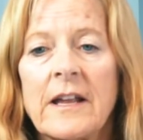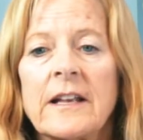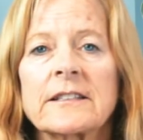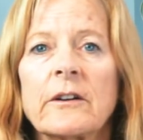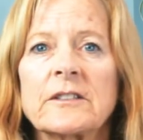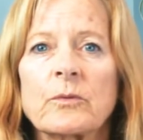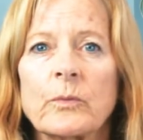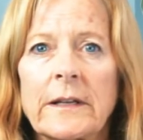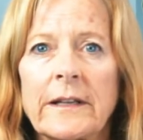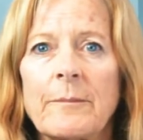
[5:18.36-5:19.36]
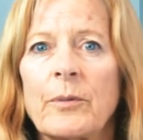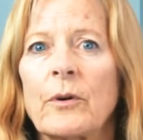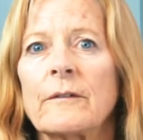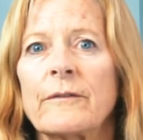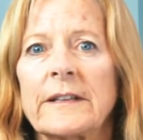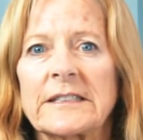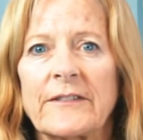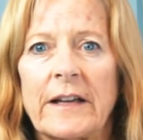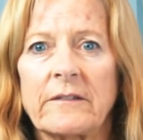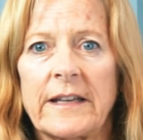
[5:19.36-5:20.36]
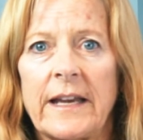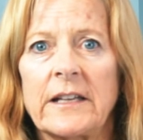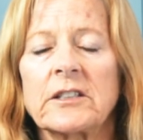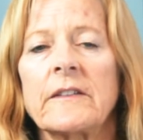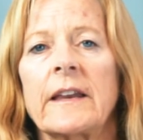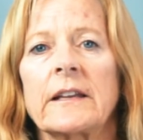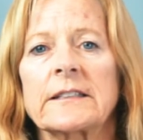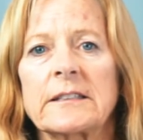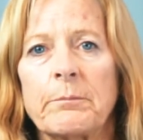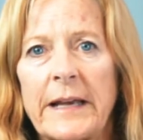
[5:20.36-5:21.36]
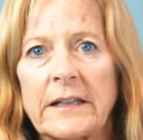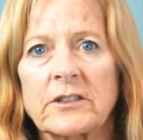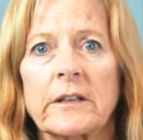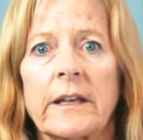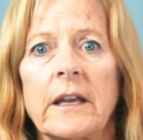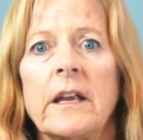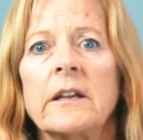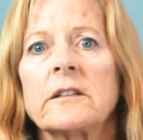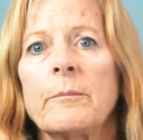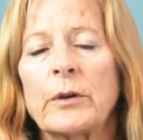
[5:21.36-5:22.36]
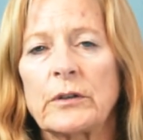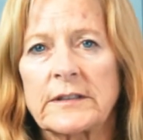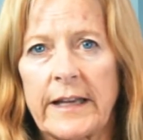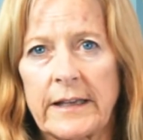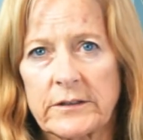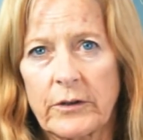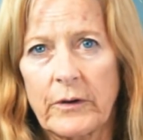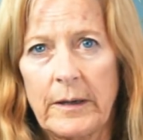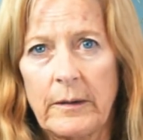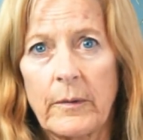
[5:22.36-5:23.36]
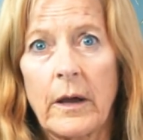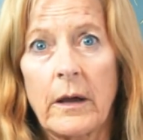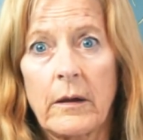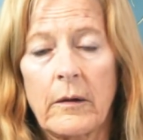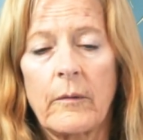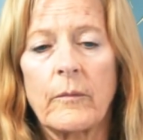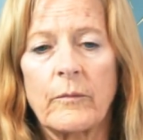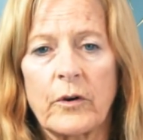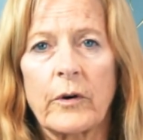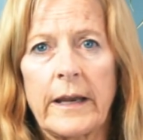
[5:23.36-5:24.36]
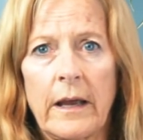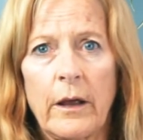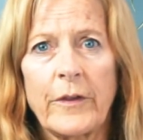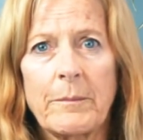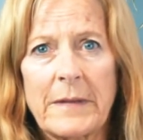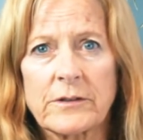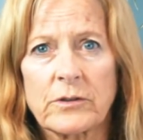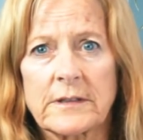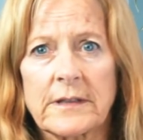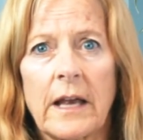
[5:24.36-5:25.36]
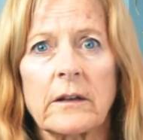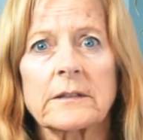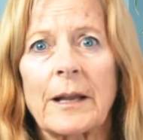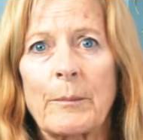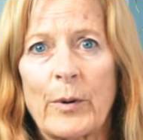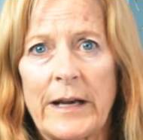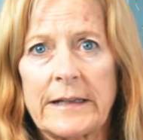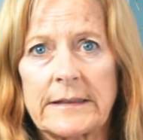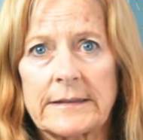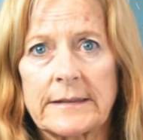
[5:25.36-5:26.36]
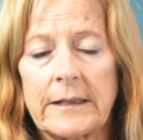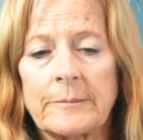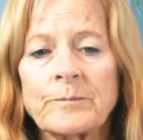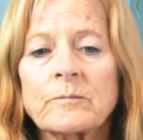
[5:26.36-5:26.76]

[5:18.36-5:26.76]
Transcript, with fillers: So it's really important for this foundation, then especially to boost things during, uh, during healthy menstrual cycles and pregnancy.